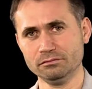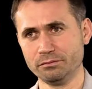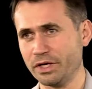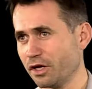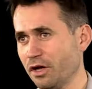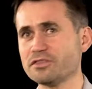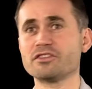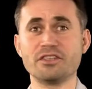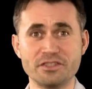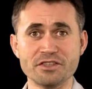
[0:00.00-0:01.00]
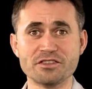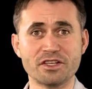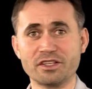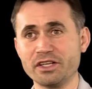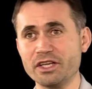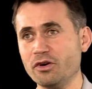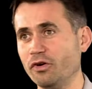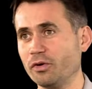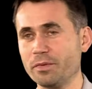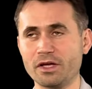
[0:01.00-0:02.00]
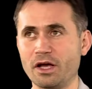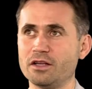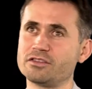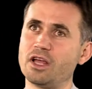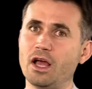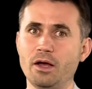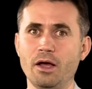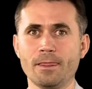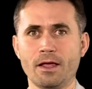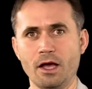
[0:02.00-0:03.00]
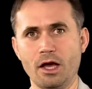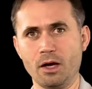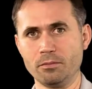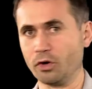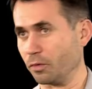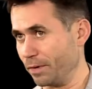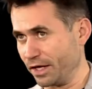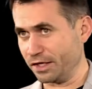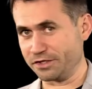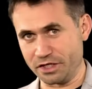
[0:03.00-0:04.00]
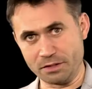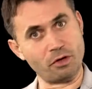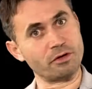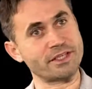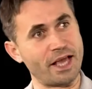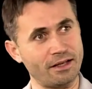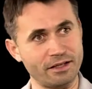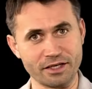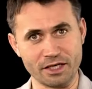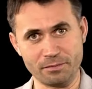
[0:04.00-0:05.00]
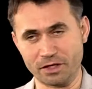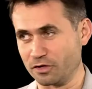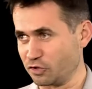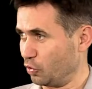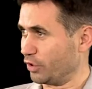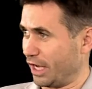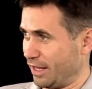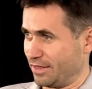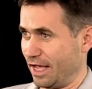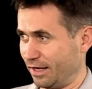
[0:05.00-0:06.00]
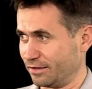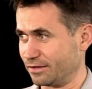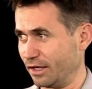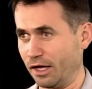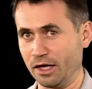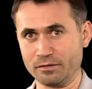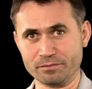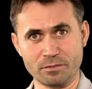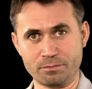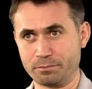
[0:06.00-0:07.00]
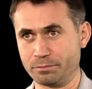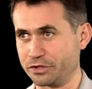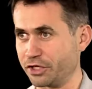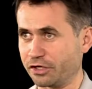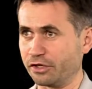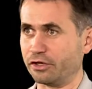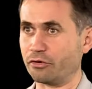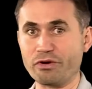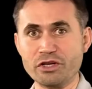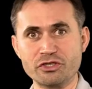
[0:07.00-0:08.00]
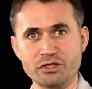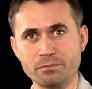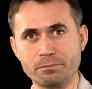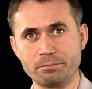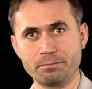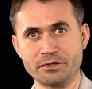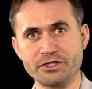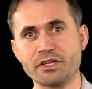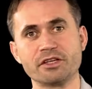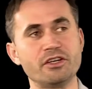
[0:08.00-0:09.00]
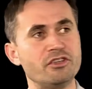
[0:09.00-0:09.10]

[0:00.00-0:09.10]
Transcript: Because statistically, or because morbidity, mortality, because look at that particular region, particular